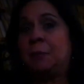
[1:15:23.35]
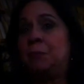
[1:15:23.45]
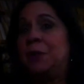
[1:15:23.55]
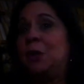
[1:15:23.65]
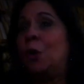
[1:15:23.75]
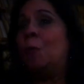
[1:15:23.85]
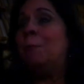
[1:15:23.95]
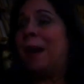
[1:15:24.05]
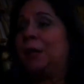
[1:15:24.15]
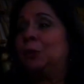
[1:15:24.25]
And we go
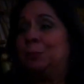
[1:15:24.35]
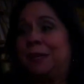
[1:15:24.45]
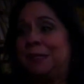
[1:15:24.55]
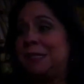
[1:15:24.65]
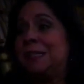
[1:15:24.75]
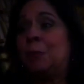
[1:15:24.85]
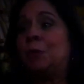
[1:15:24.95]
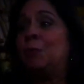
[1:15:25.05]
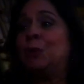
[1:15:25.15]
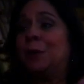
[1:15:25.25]
back to places that
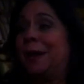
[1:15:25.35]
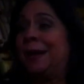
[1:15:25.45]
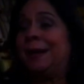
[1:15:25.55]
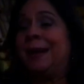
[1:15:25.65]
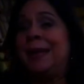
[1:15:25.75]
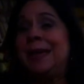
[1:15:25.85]
we were in,